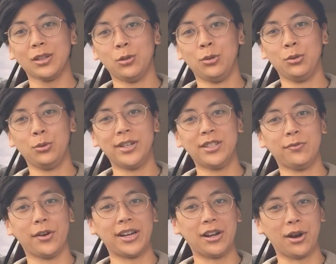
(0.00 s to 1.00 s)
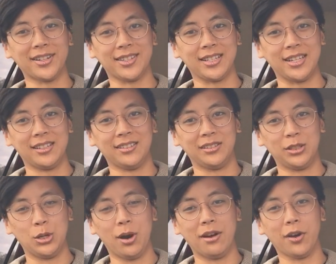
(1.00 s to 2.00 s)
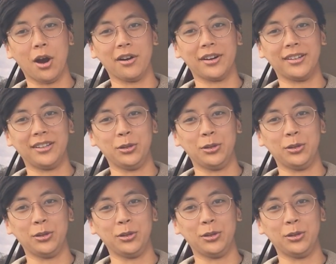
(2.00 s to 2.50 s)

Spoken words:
who is fun and artsy. You have Ari,